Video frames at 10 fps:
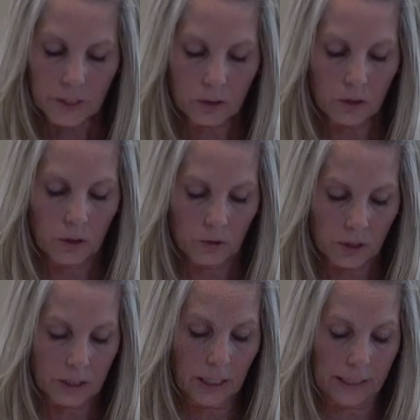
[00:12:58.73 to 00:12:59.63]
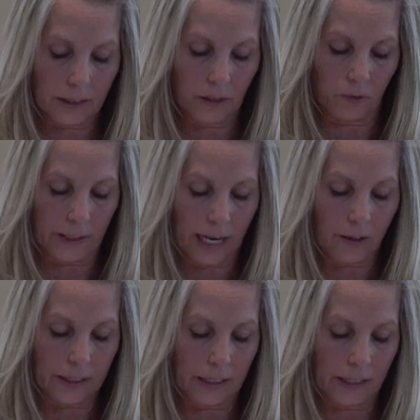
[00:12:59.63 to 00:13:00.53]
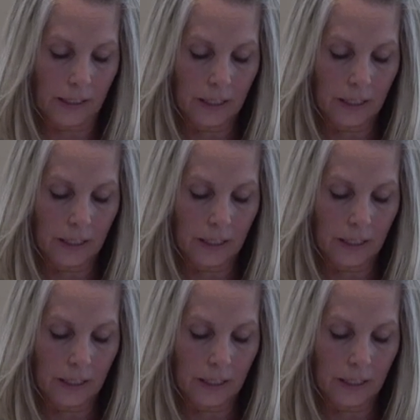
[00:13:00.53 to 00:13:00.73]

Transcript: to lose sight of reality